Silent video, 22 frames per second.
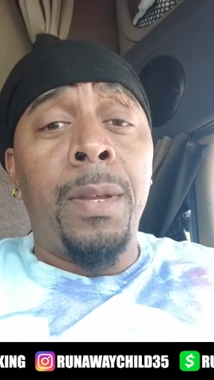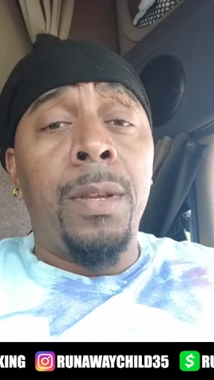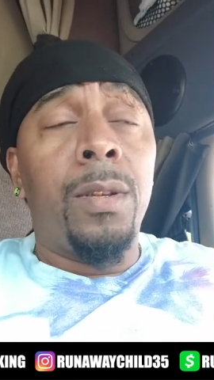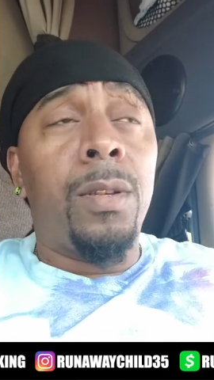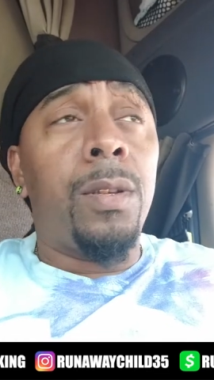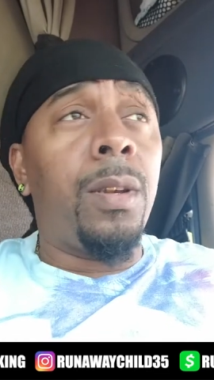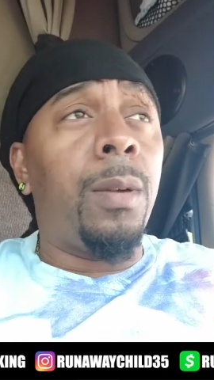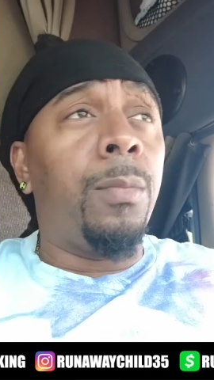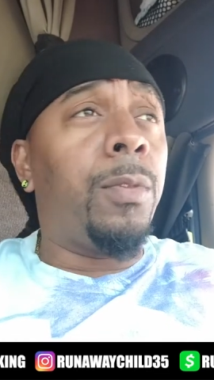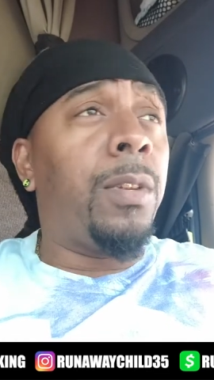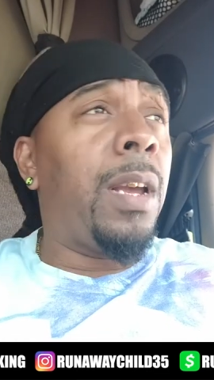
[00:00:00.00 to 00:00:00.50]

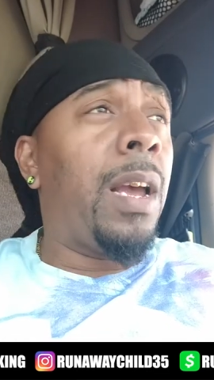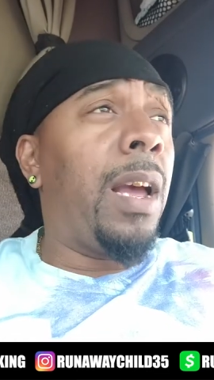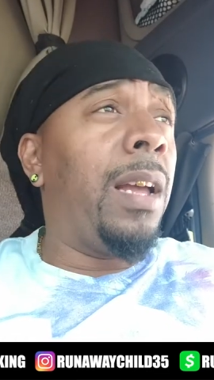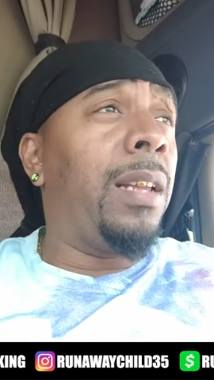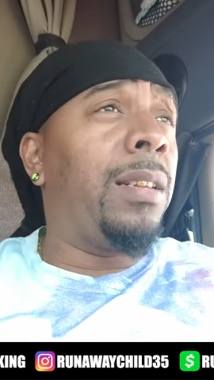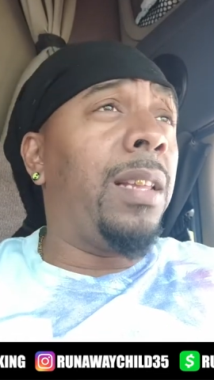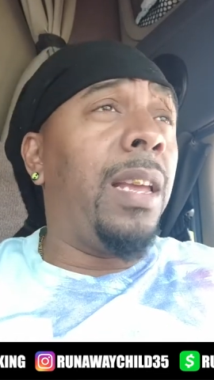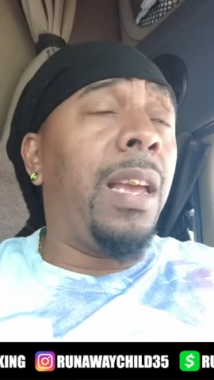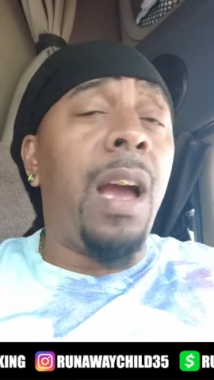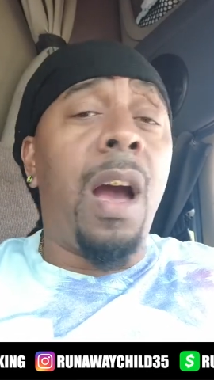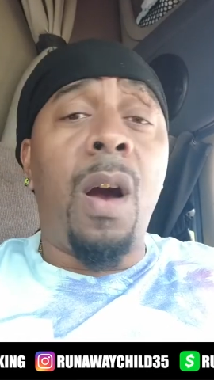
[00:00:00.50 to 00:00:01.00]

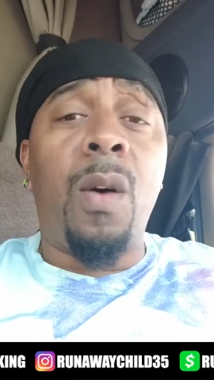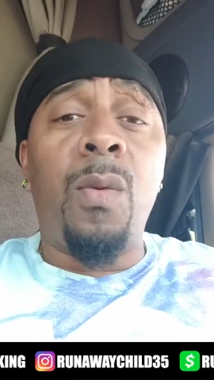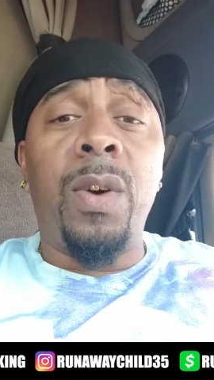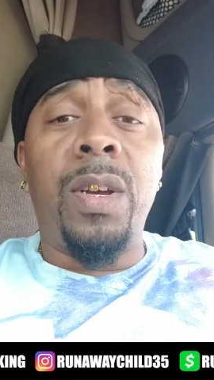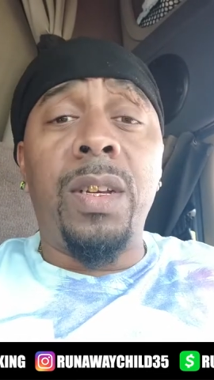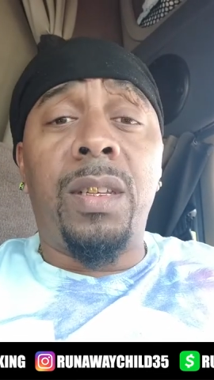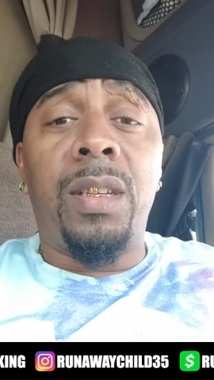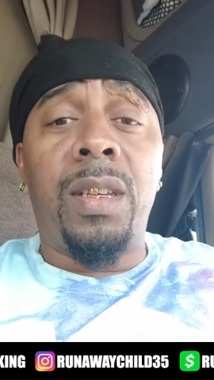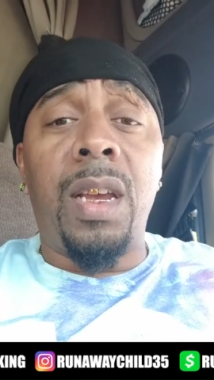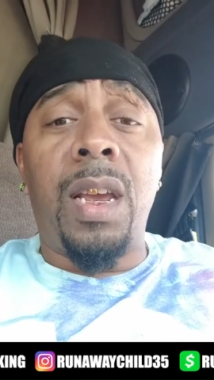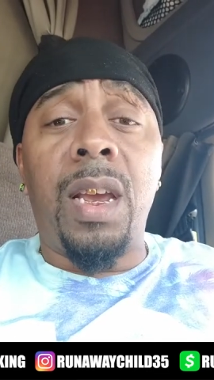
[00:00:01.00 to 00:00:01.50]
Sometimes they
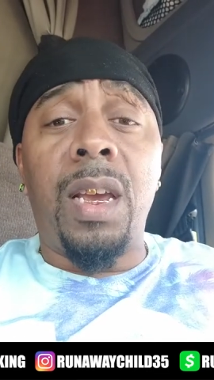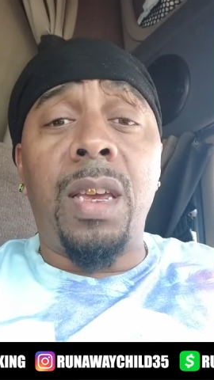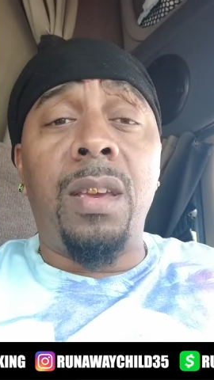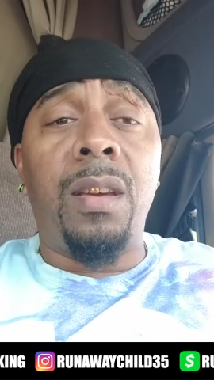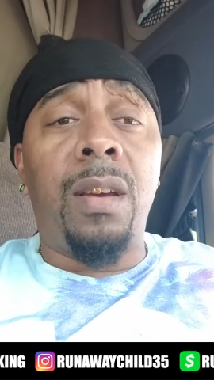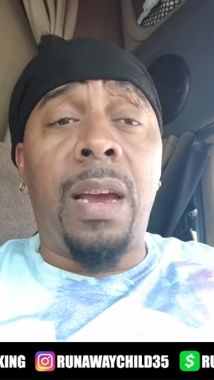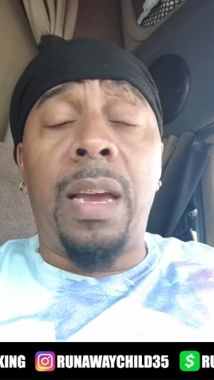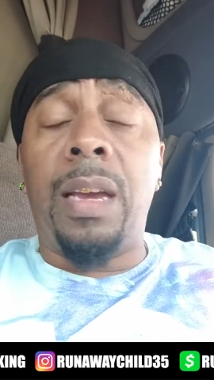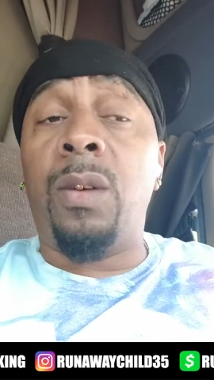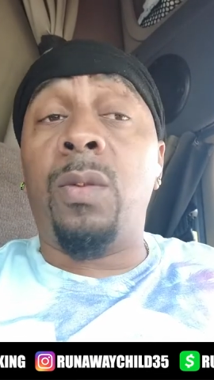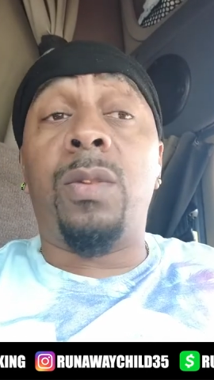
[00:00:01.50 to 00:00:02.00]
always tell
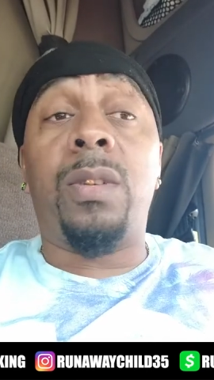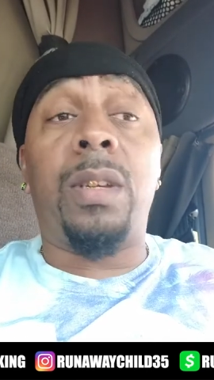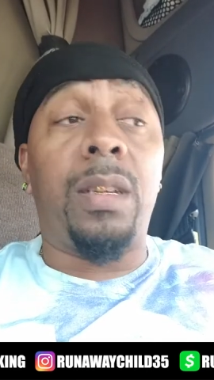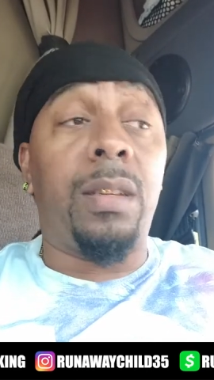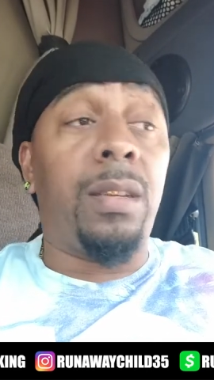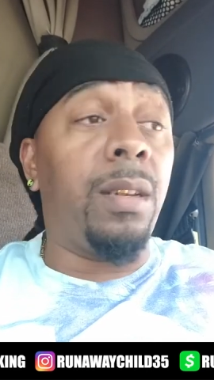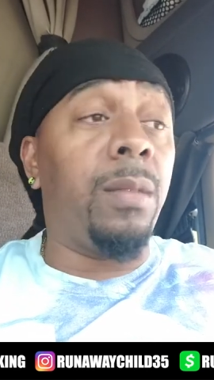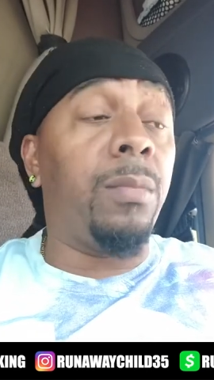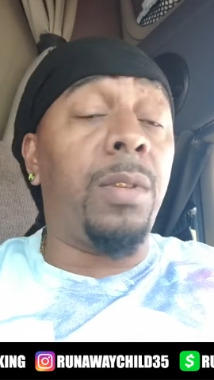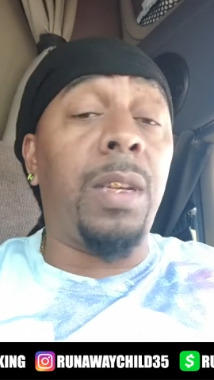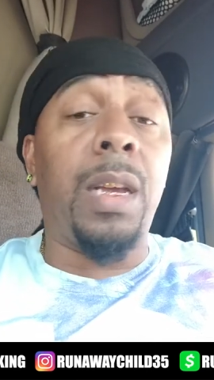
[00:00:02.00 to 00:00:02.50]
you, I ain't gonna say
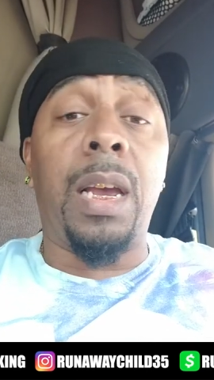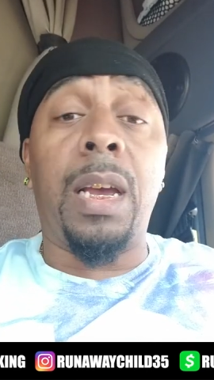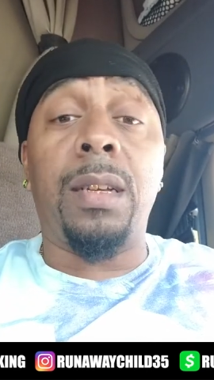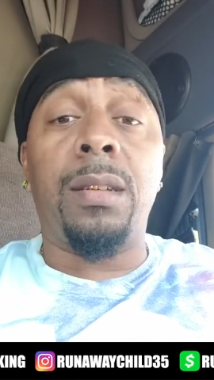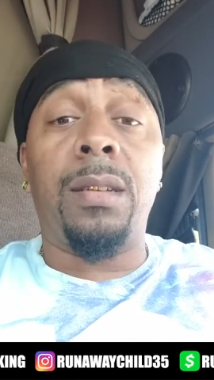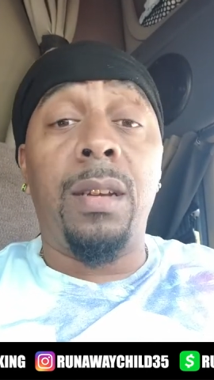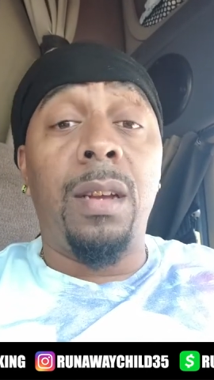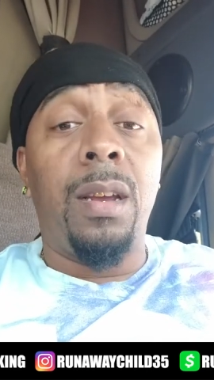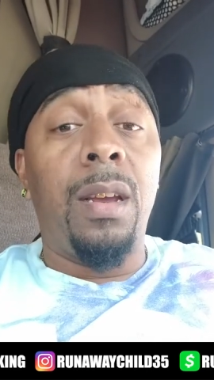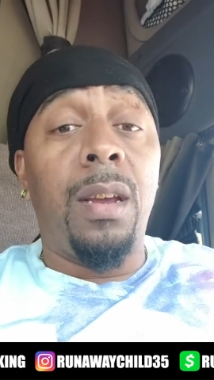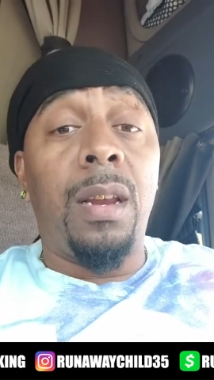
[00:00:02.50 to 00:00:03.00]

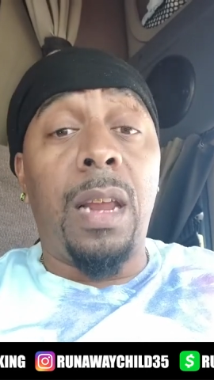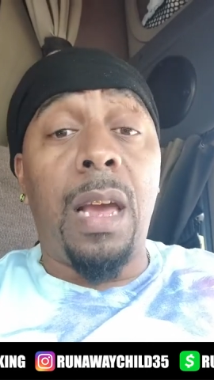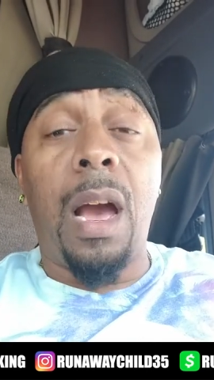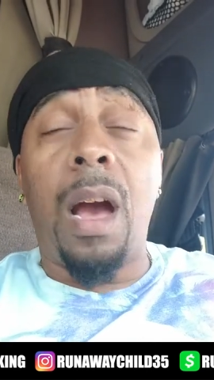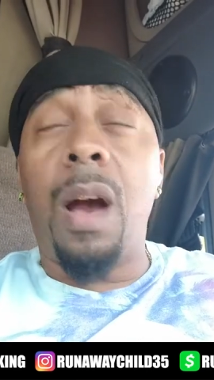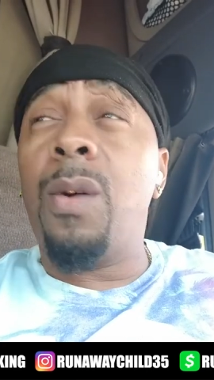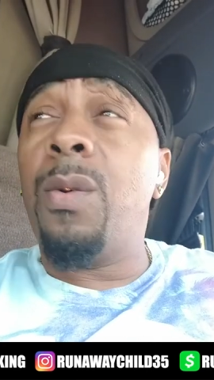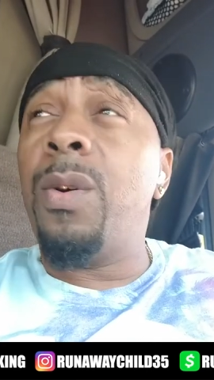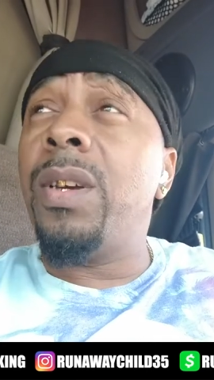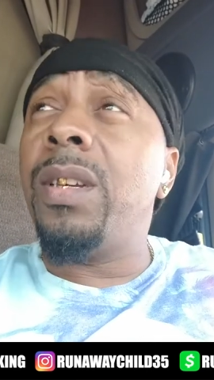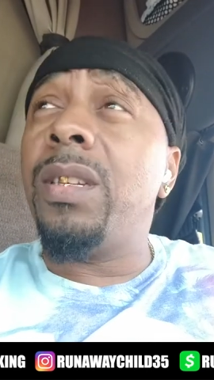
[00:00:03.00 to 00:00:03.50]
sometimes, they
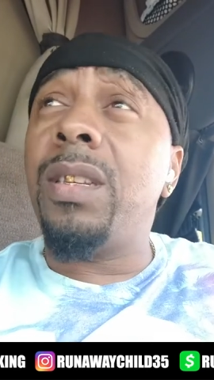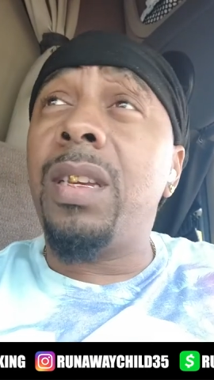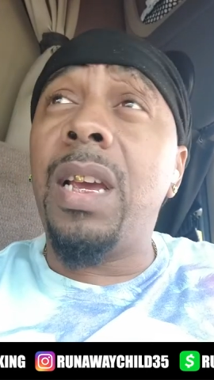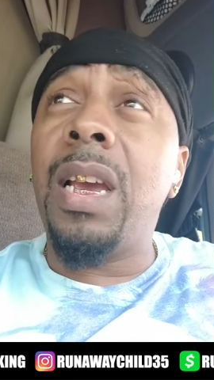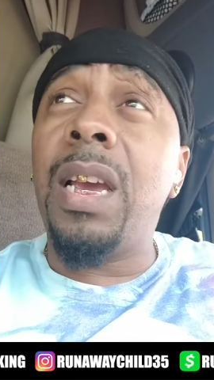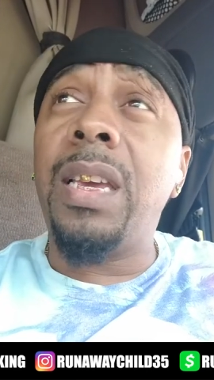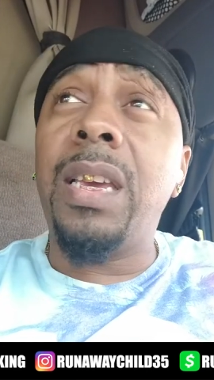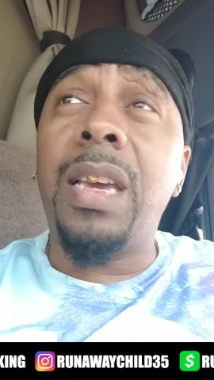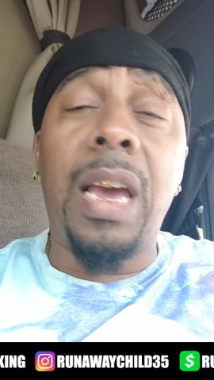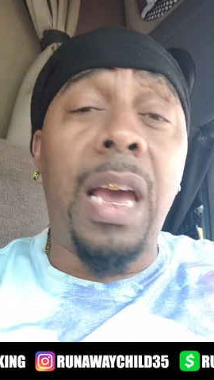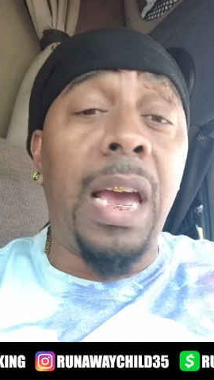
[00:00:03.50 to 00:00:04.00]
always
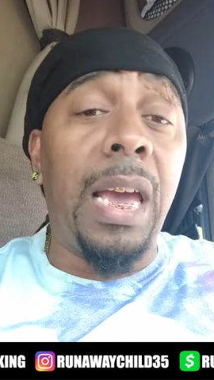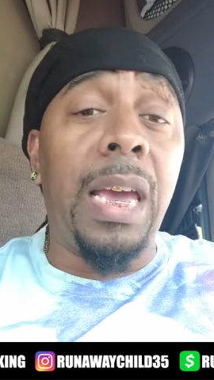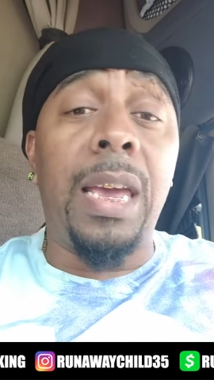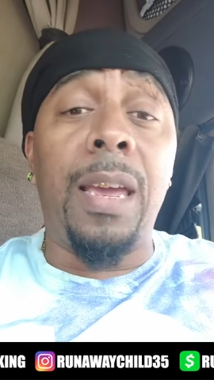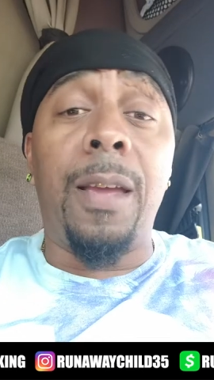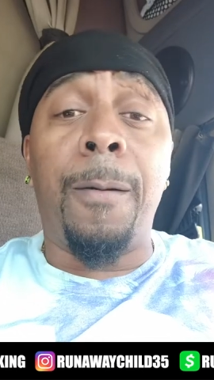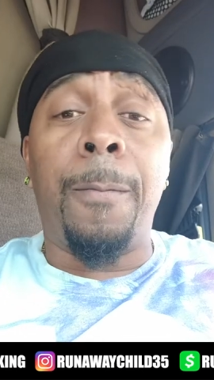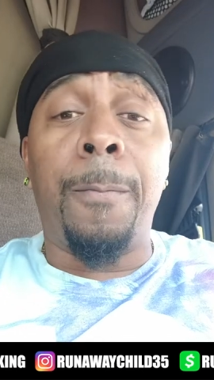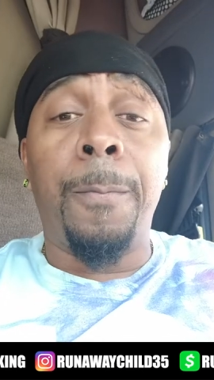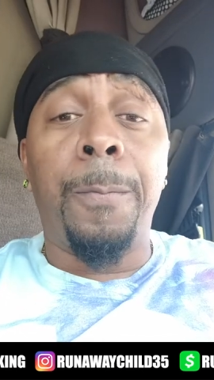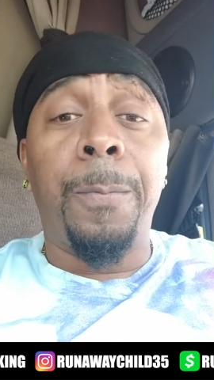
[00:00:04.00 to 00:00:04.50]
tell you,
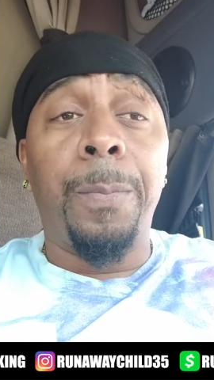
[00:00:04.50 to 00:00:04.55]
hey,